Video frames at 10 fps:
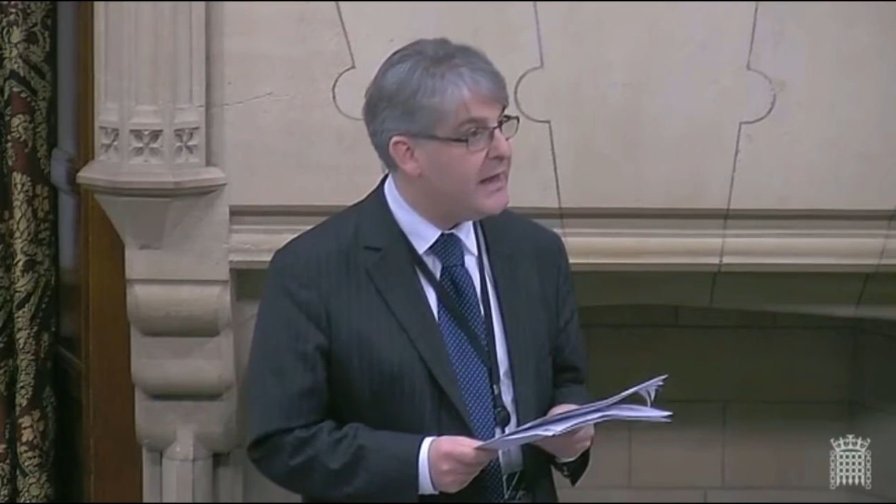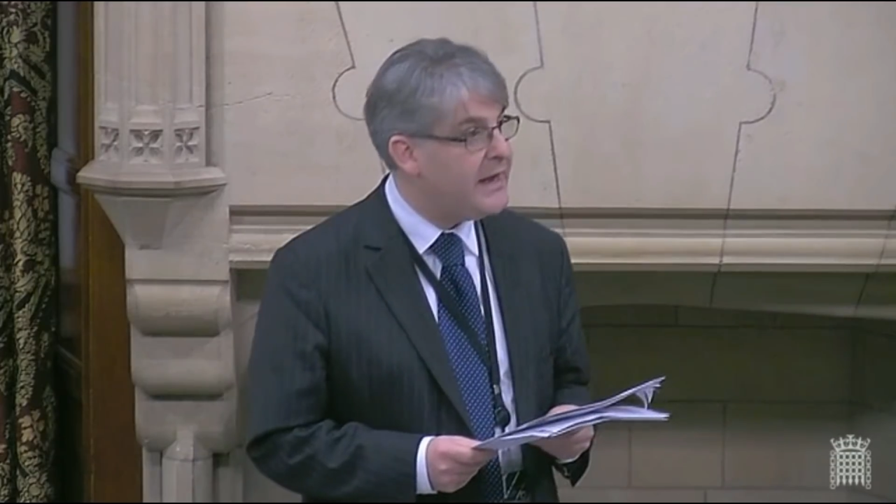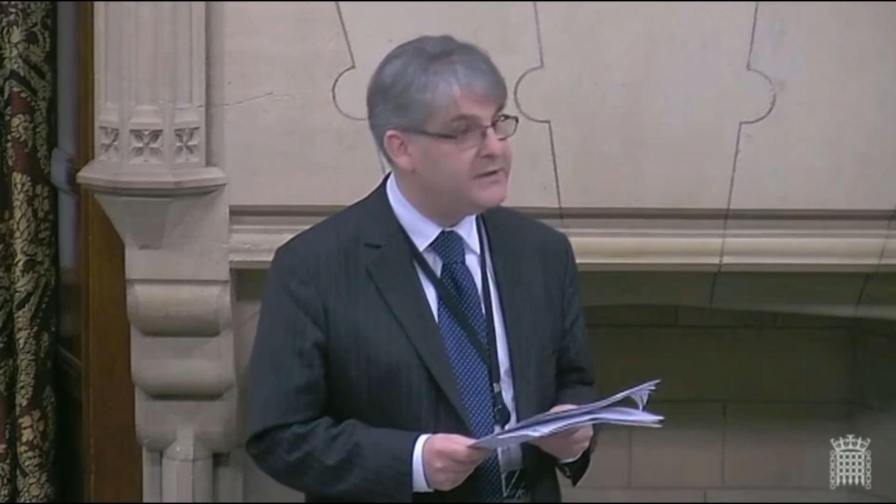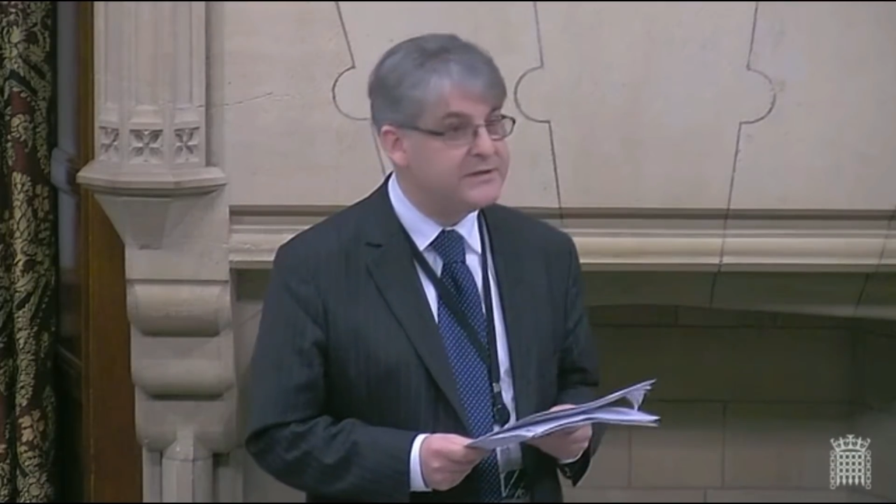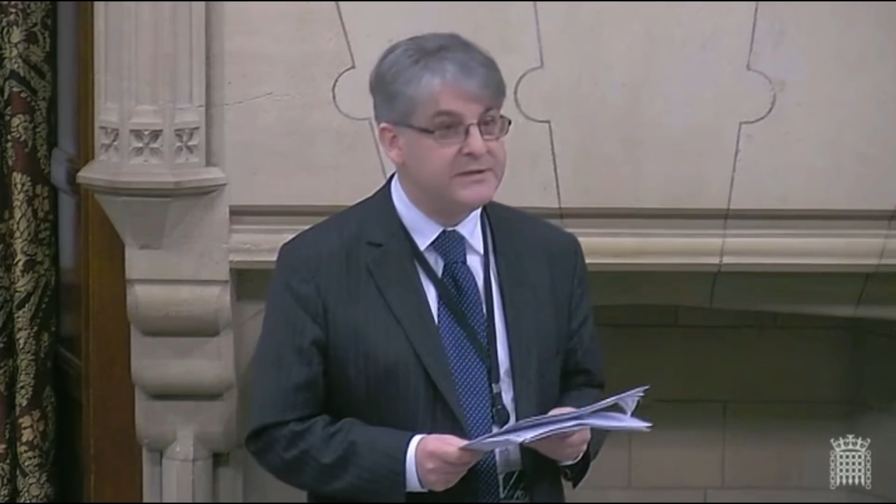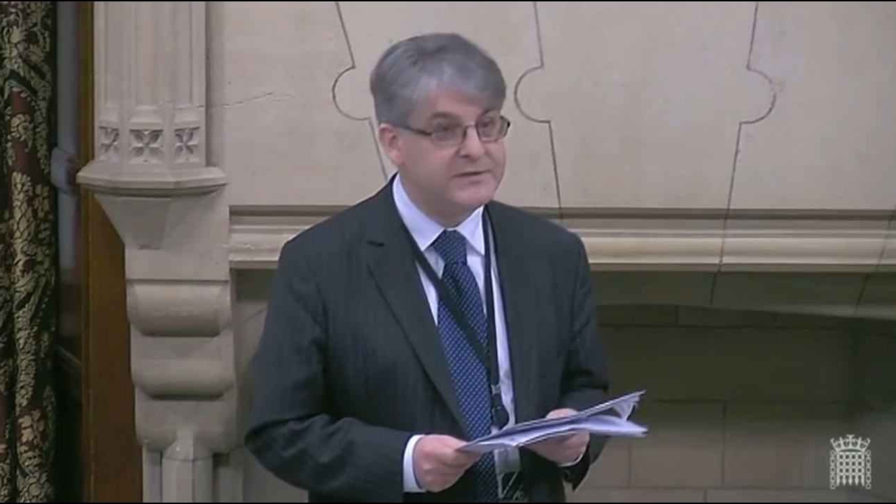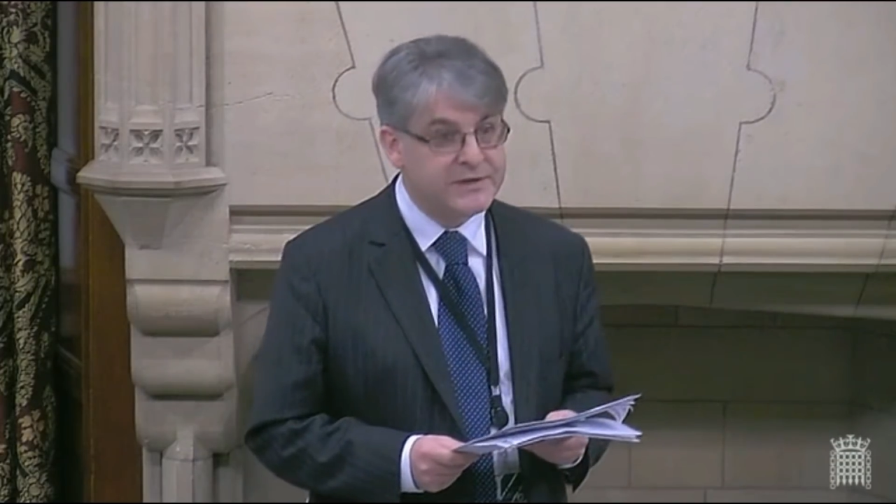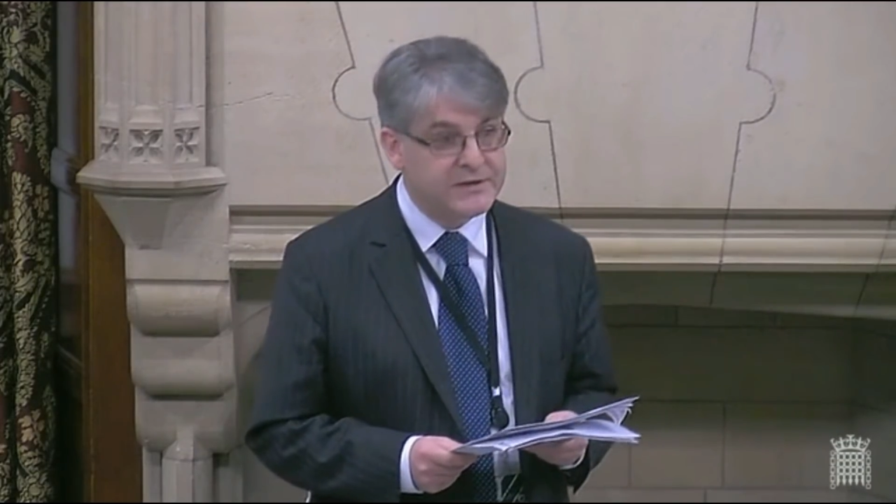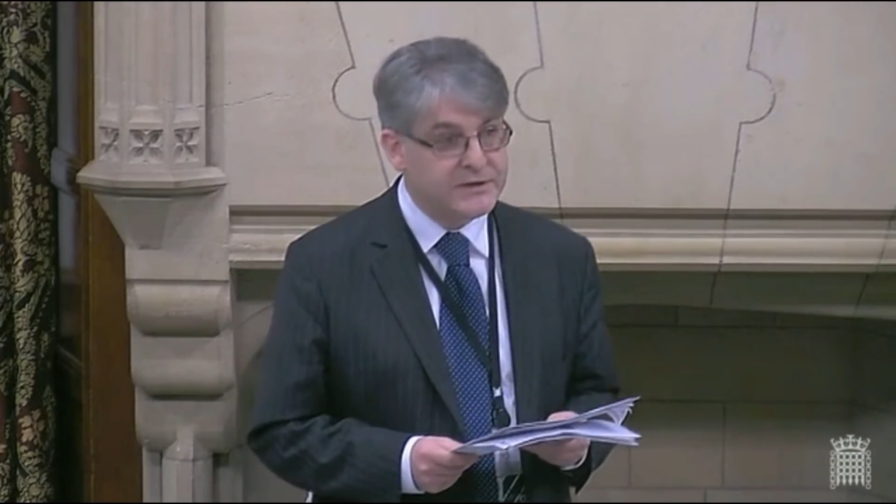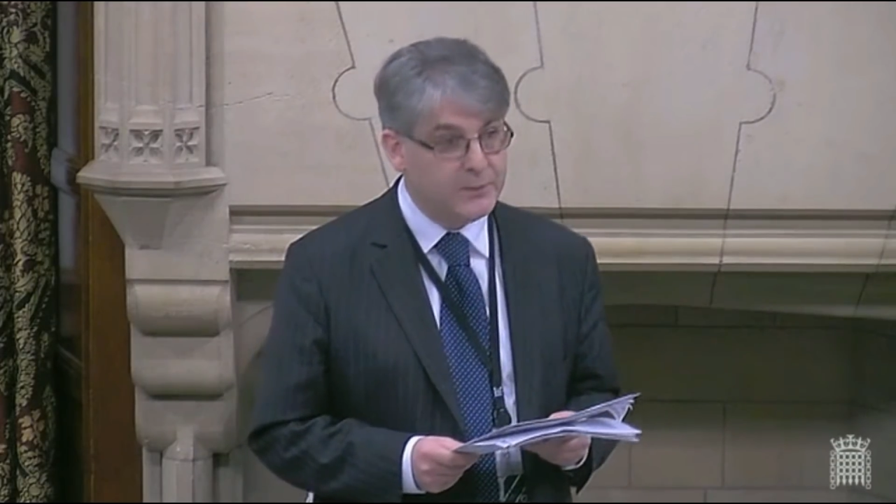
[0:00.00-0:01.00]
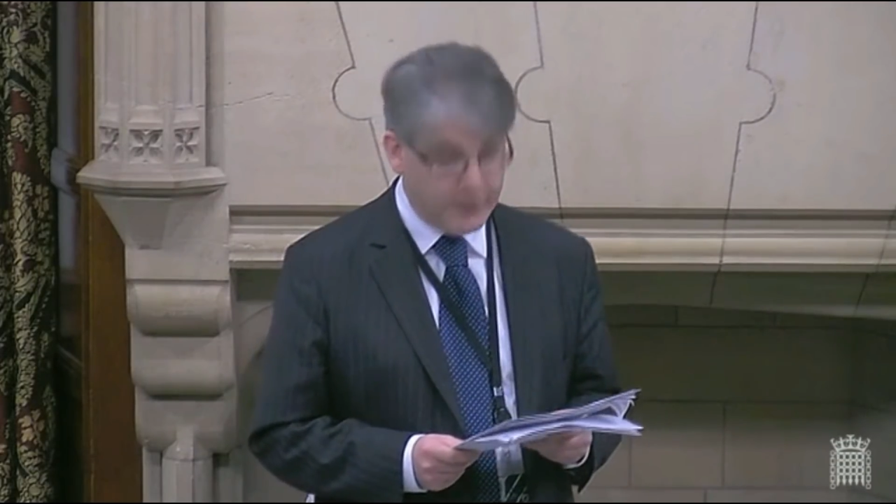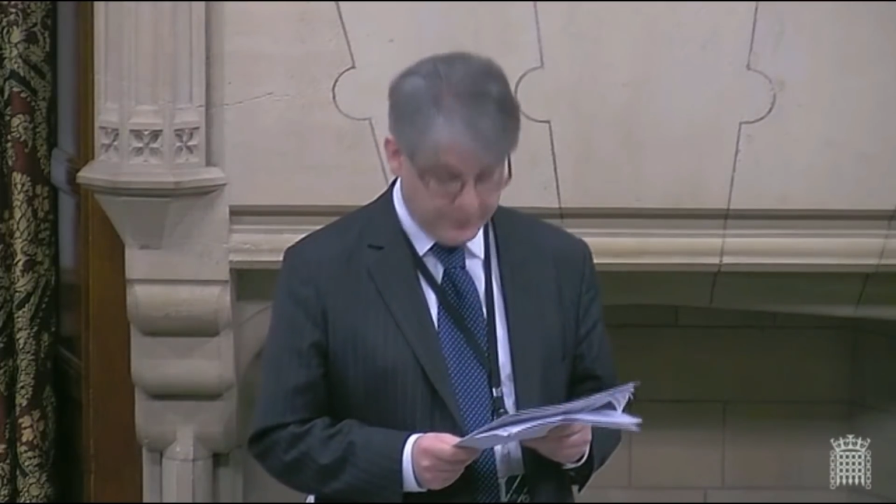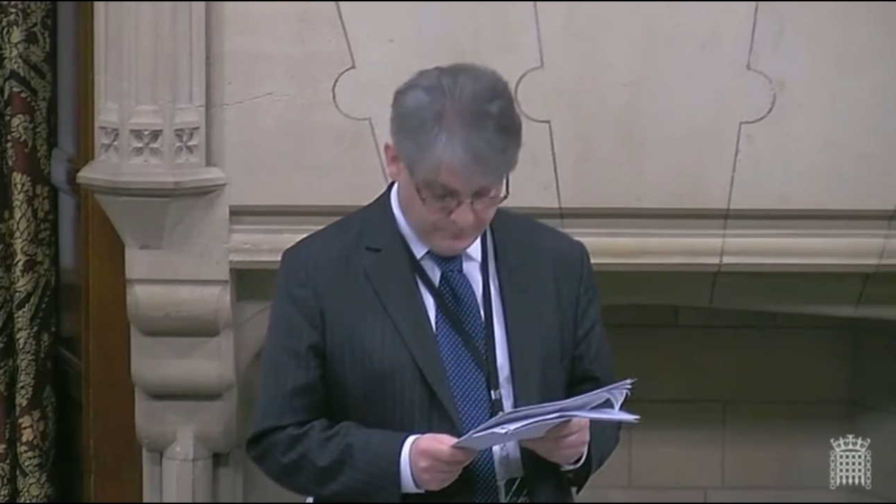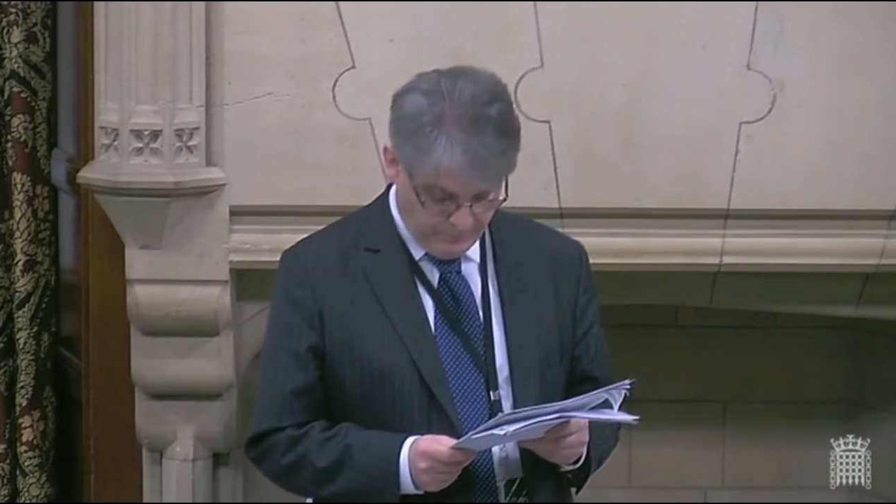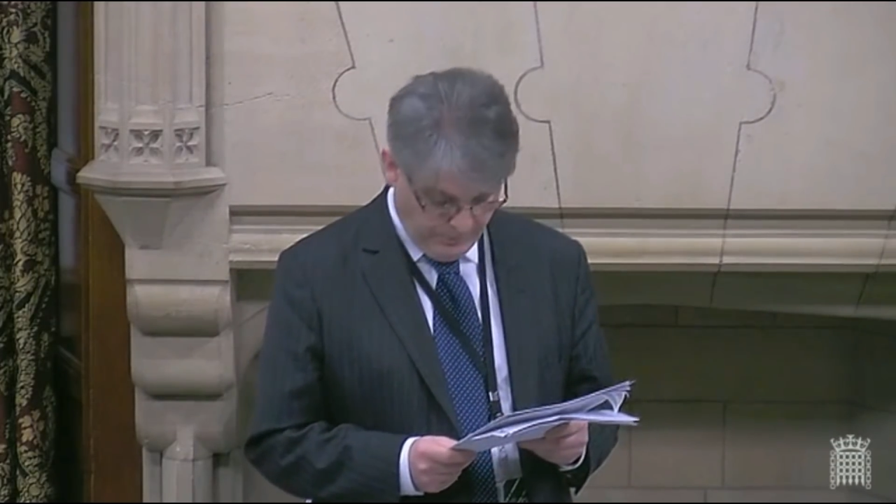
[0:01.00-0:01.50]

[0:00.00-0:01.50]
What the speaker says: 1861,